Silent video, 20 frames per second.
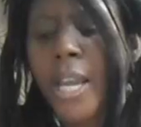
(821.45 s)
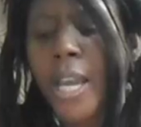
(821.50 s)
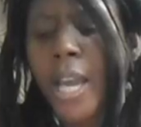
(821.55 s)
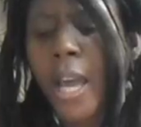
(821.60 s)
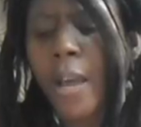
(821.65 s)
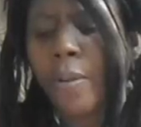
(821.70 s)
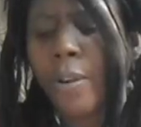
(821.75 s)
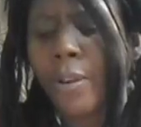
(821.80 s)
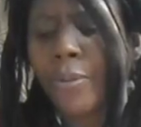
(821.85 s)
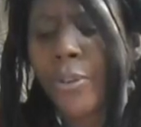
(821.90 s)

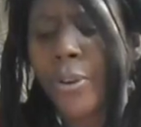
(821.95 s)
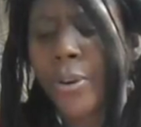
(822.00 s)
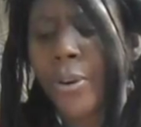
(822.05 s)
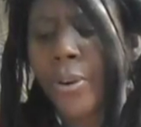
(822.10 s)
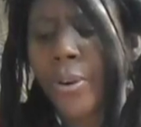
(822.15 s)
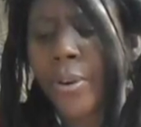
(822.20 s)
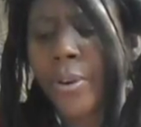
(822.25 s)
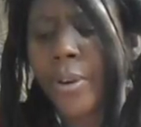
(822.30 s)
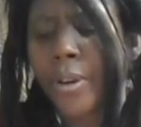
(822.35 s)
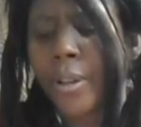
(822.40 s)
However,
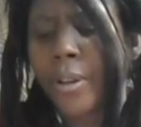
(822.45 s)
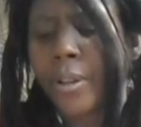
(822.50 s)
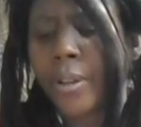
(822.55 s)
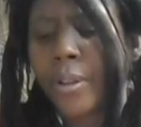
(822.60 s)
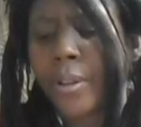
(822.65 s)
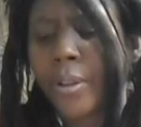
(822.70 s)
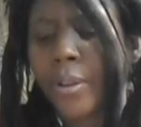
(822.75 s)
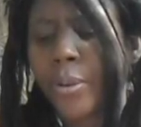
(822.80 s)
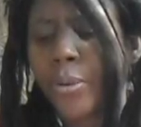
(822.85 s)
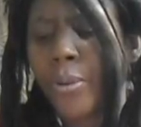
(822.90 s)
heard,
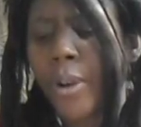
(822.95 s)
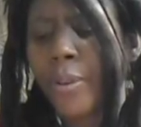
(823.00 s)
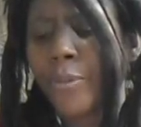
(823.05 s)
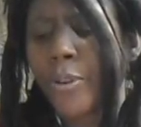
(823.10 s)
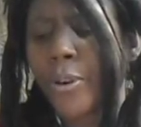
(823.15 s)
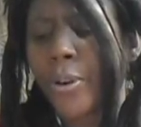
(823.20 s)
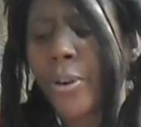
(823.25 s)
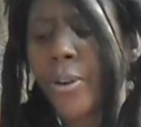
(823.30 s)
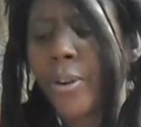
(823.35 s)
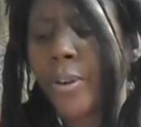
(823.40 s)

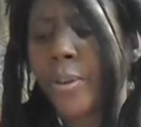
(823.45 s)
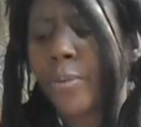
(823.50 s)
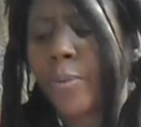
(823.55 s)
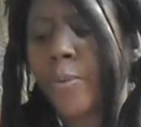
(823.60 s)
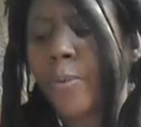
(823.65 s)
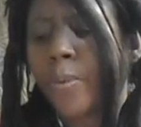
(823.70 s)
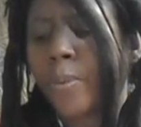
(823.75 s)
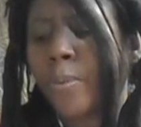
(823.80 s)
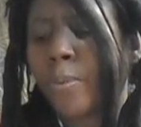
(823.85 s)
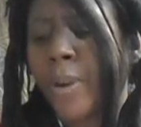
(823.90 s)
whoever heard of
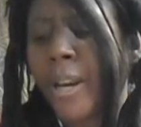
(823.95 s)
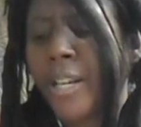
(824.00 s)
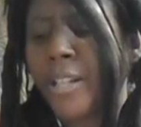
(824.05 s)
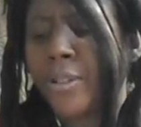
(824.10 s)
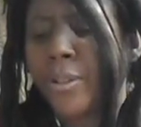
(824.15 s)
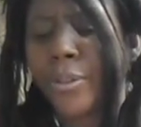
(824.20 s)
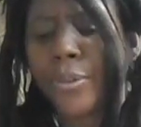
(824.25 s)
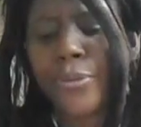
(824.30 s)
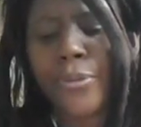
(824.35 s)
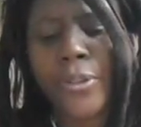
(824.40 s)

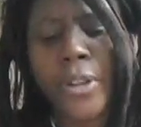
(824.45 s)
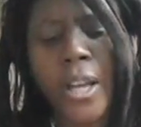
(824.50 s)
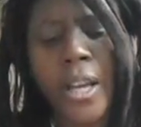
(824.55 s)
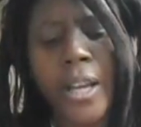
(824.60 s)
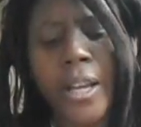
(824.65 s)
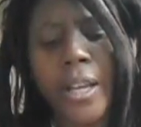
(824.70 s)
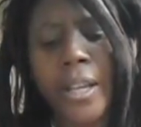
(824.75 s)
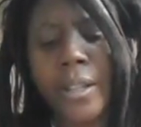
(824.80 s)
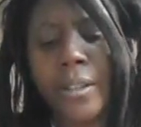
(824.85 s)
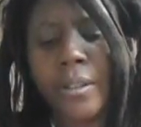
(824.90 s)
reindeer
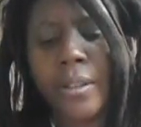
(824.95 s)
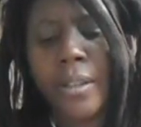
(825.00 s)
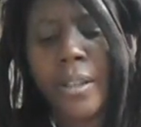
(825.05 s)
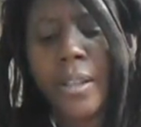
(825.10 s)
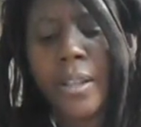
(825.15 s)
flying?